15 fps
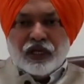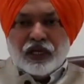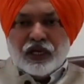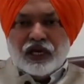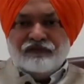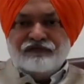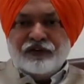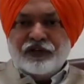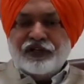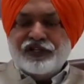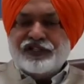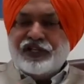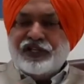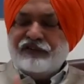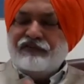After
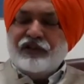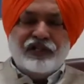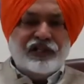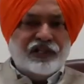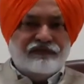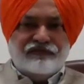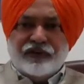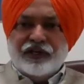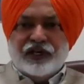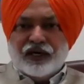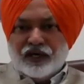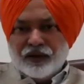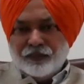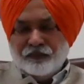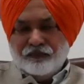receiving the
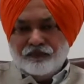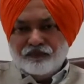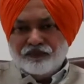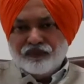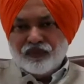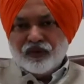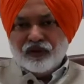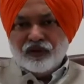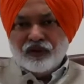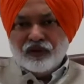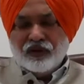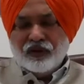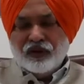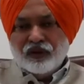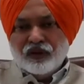FAR,
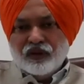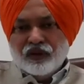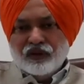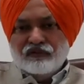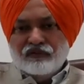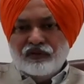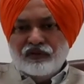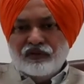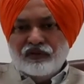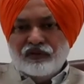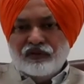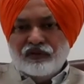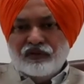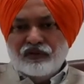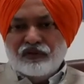we have
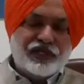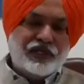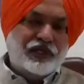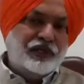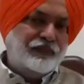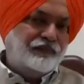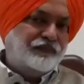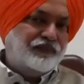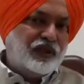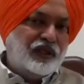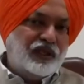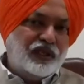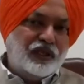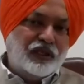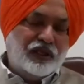registered
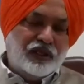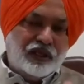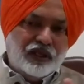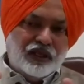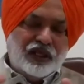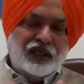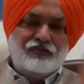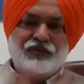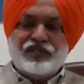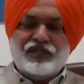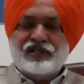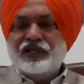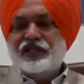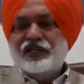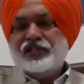a
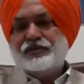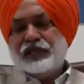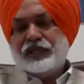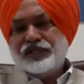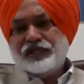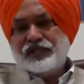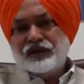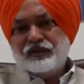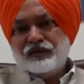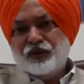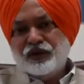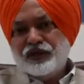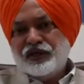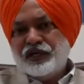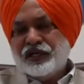miscellaneous petition,
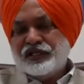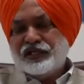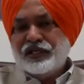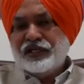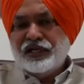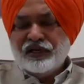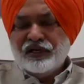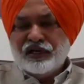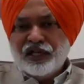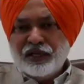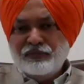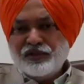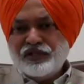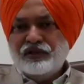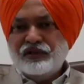motor accident
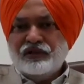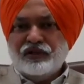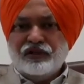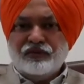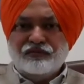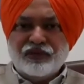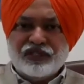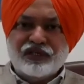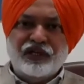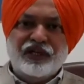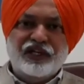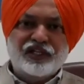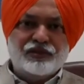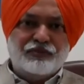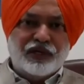claims
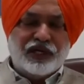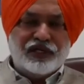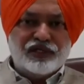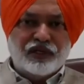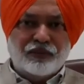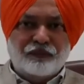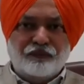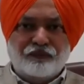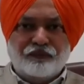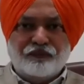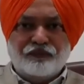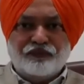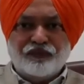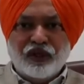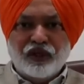miscellaneous petition.
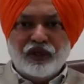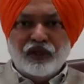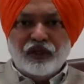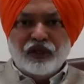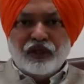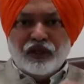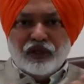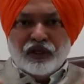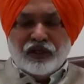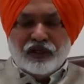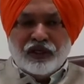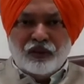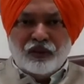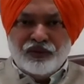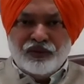
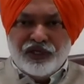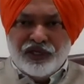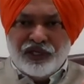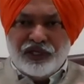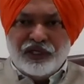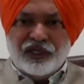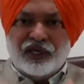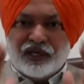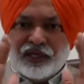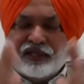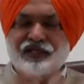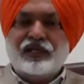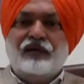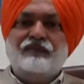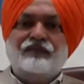Now the DAR has
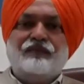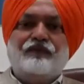come.